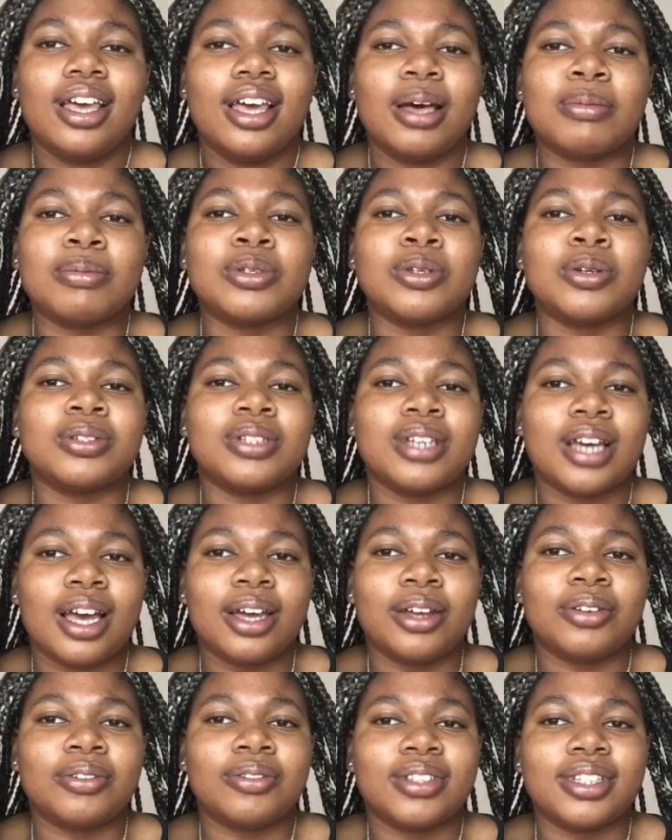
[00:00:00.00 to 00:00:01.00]
I'm so
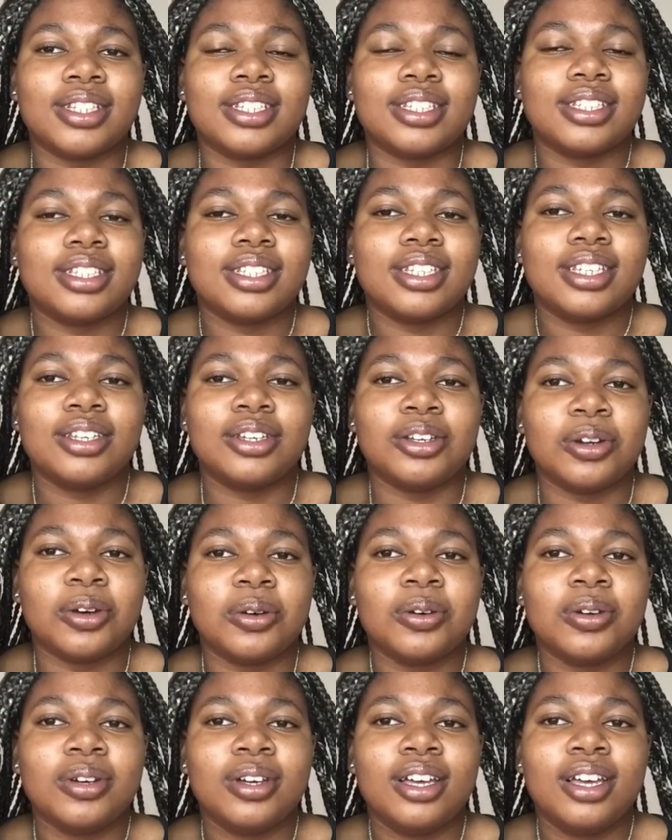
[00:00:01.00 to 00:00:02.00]
tired of this," you
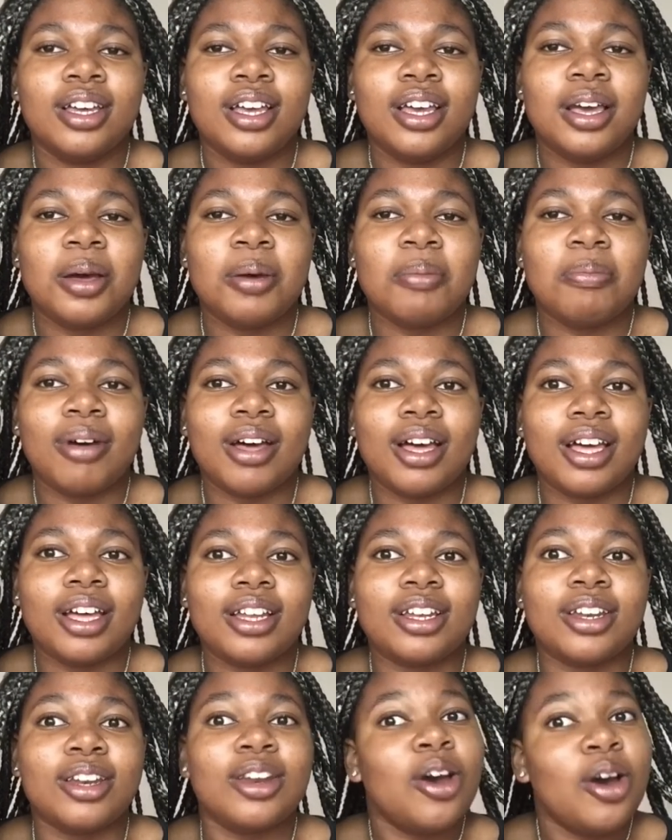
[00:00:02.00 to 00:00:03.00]
know?
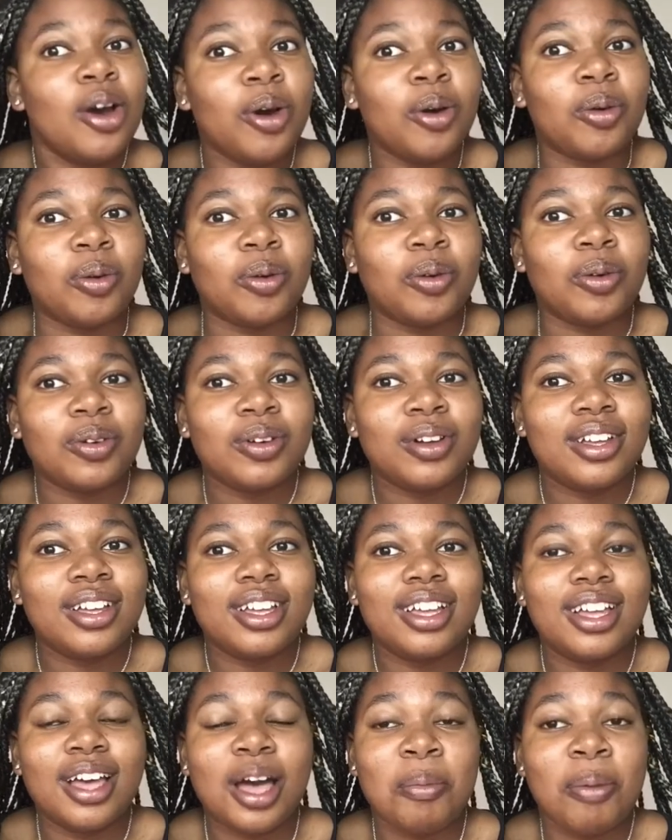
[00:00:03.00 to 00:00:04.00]
But no,
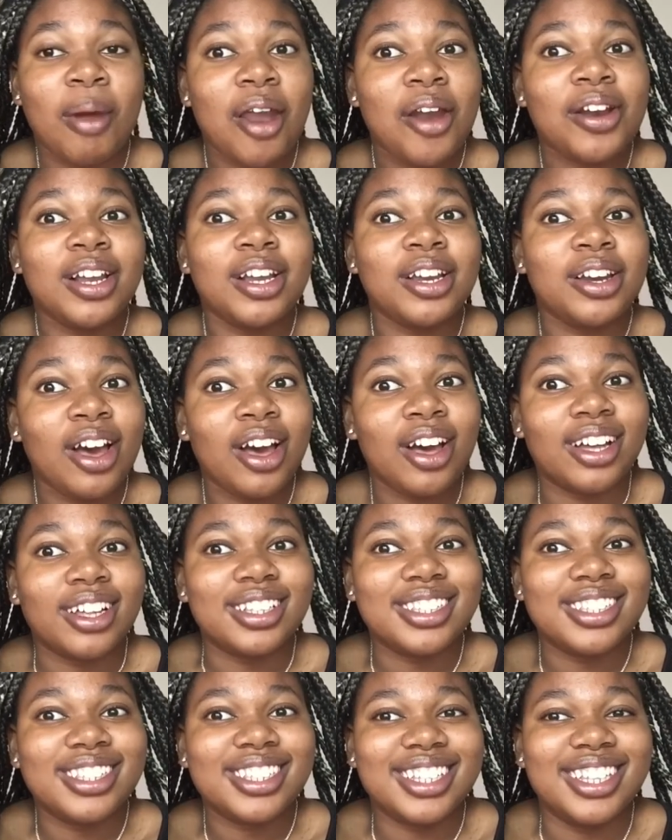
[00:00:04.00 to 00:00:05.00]
apparently
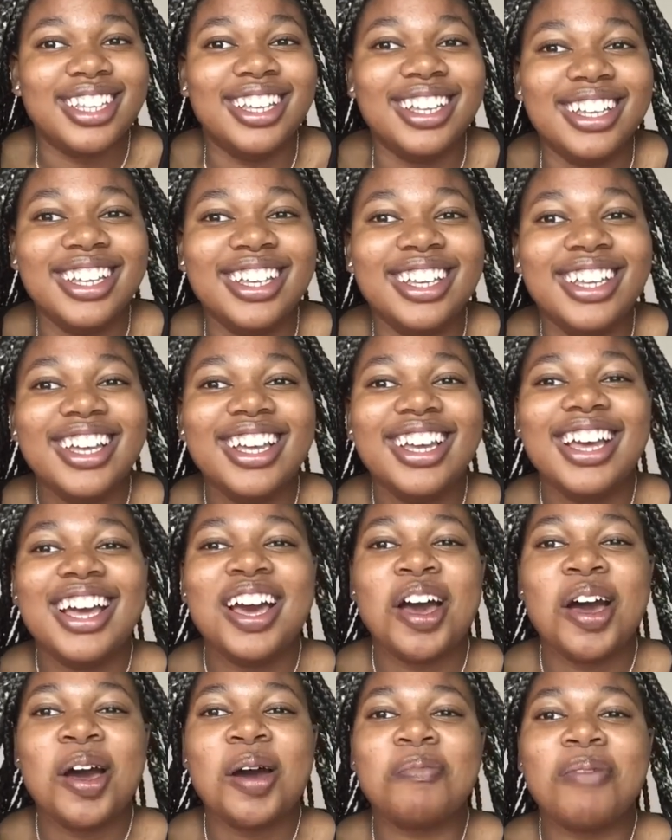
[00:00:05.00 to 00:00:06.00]
not.
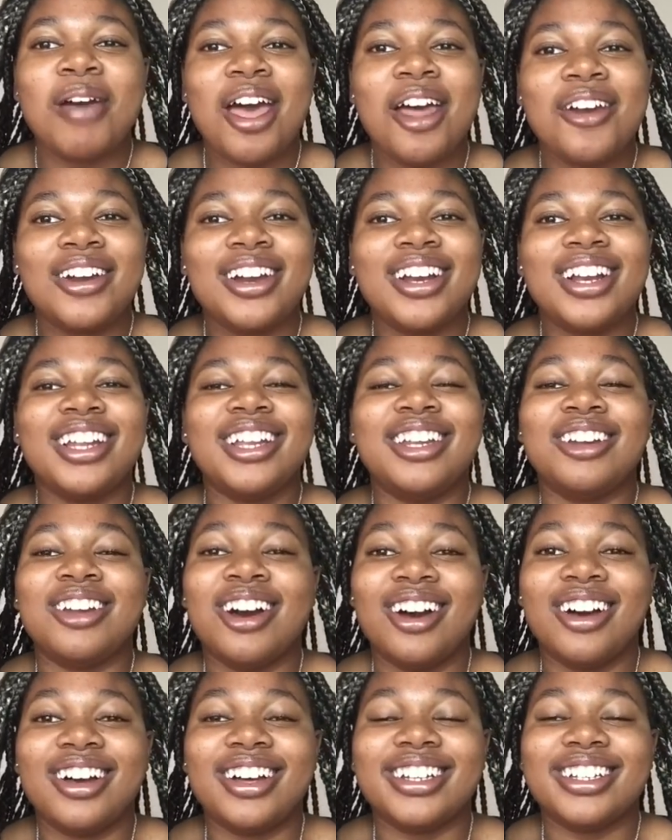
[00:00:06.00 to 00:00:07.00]
Apparently
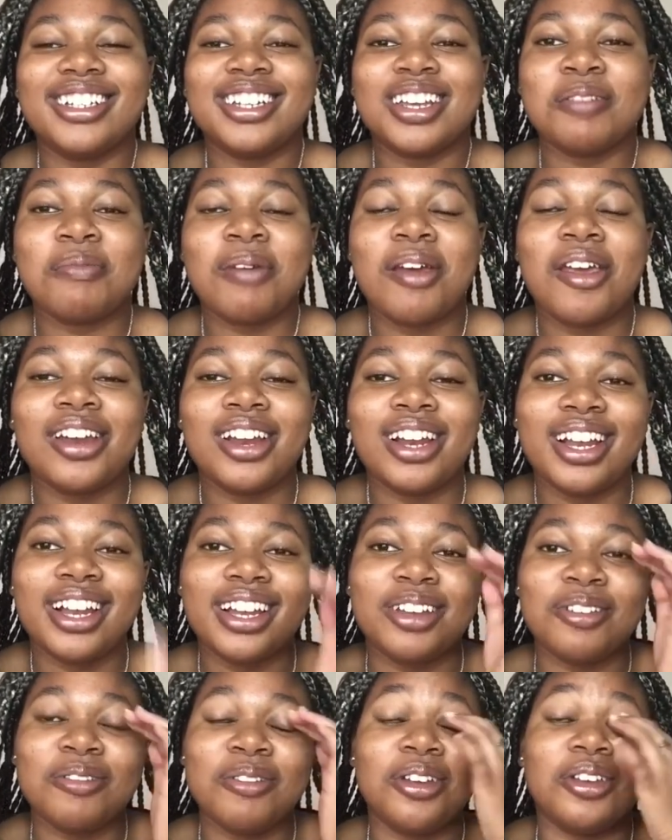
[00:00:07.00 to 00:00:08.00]
not.
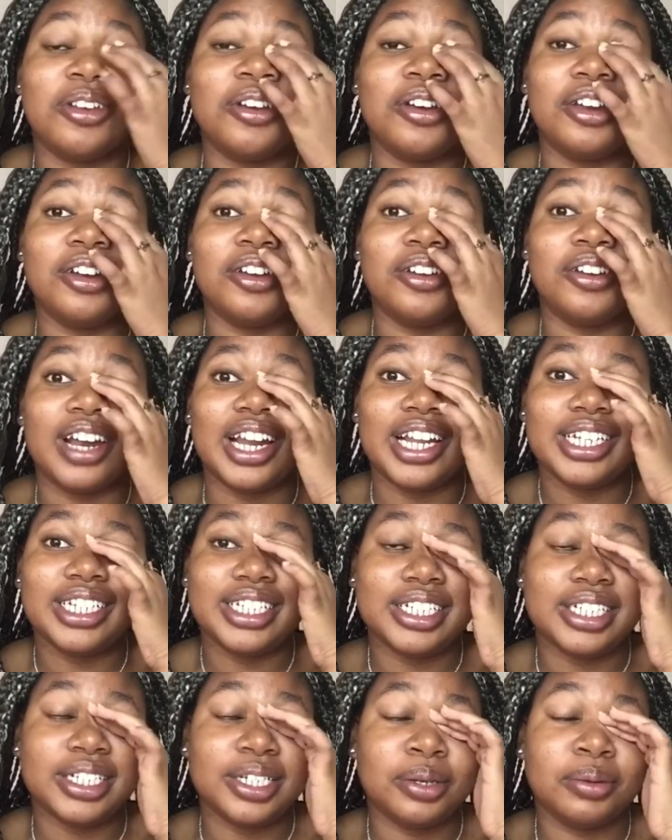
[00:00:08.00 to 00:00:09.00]
Apparently, when you're in a
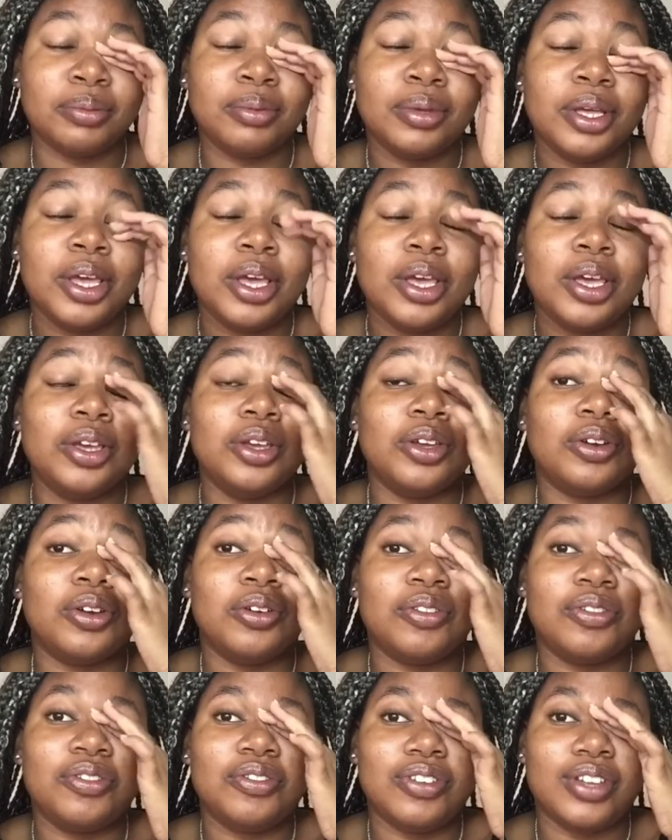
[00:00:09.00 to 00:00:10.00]
relationship, you
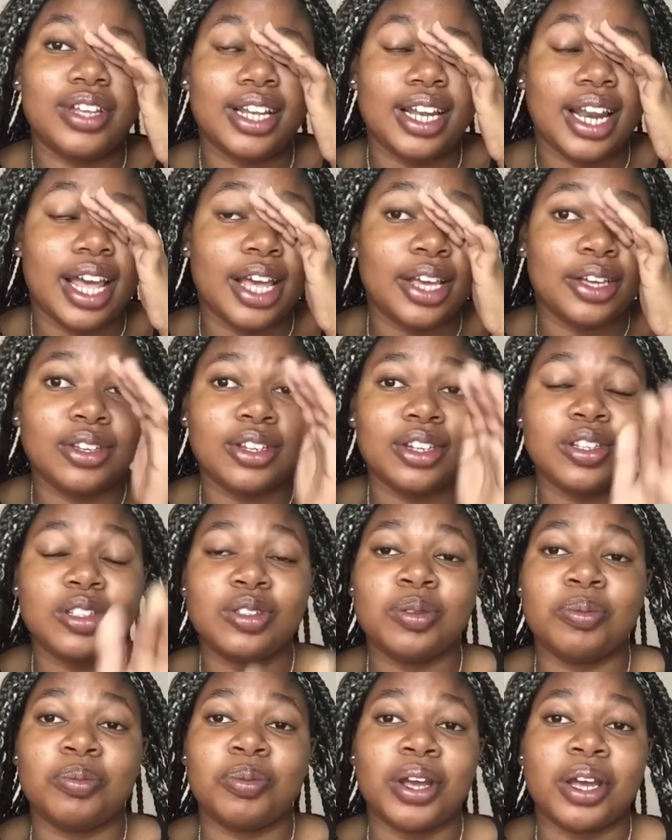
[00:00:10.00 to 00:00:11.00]
don't feel like you need
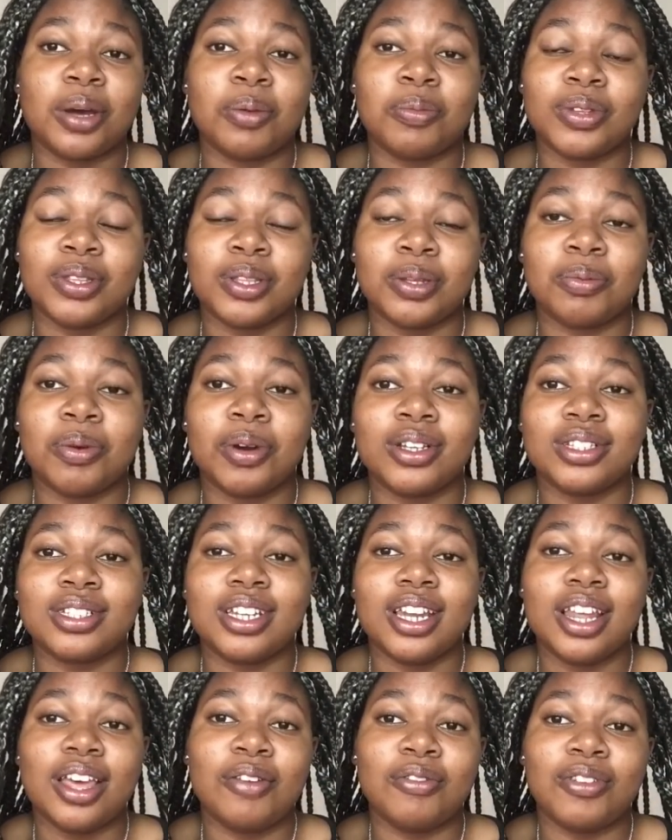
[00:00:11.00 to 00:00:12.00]
to break up with the
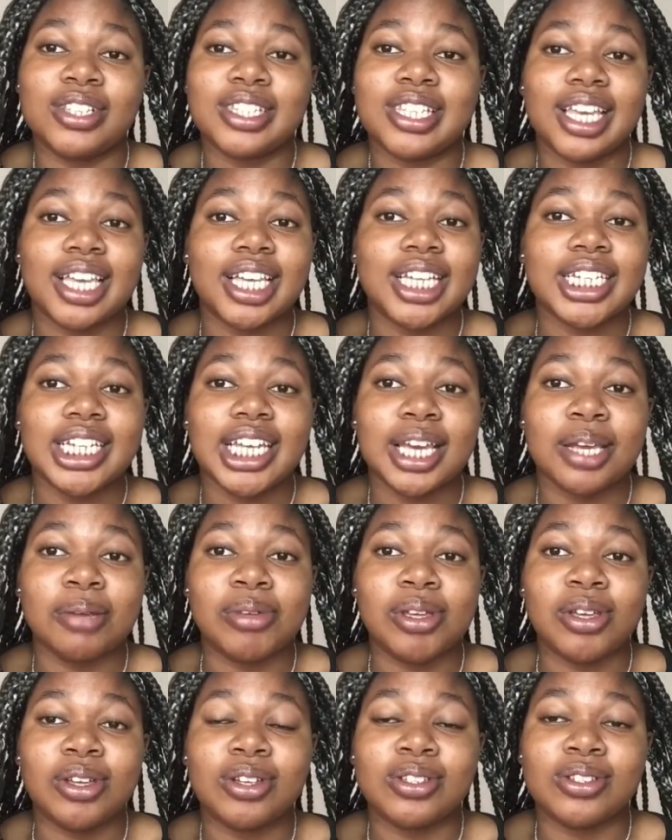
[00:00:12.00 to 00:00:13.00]
person every second day
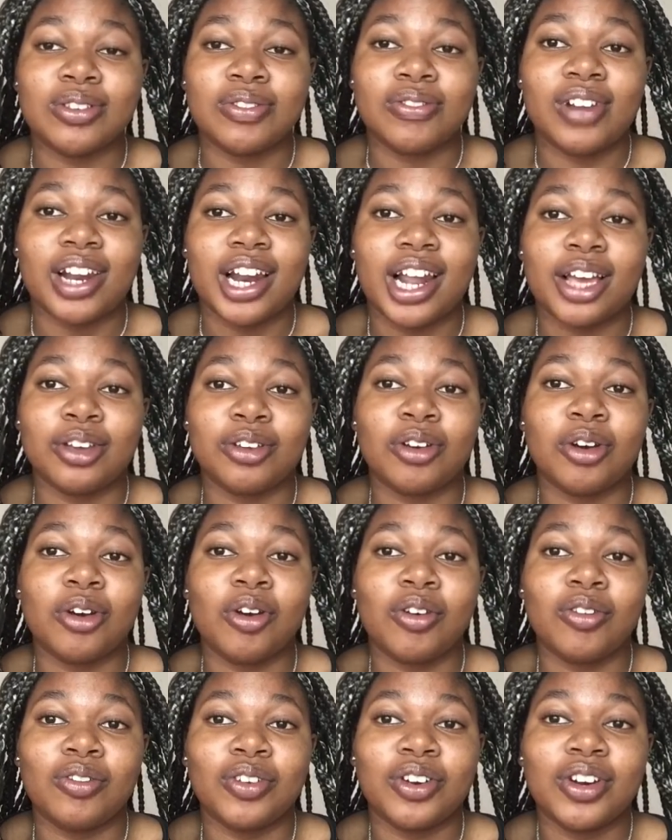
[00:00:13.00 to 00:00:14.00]
because you feel like you're
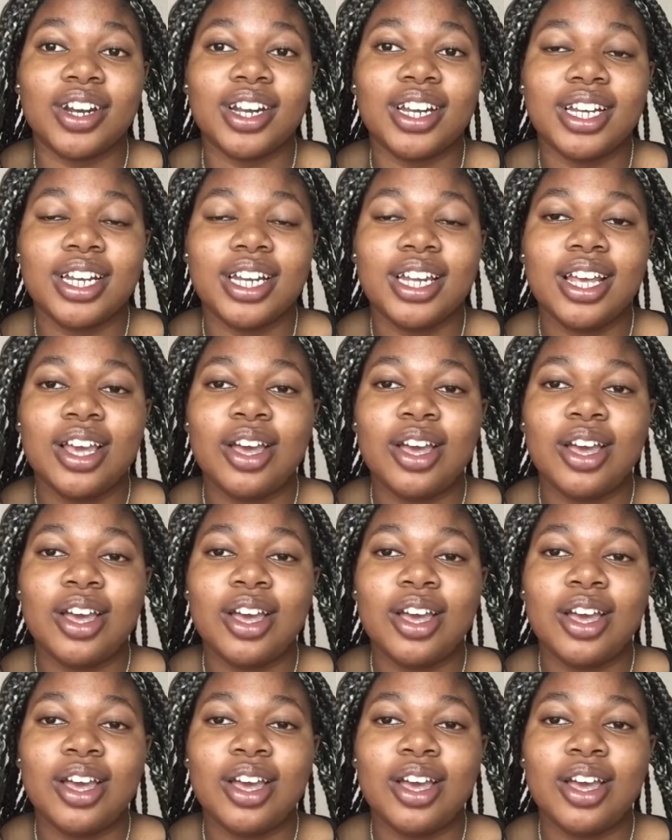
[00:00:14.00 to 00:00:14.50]
over it,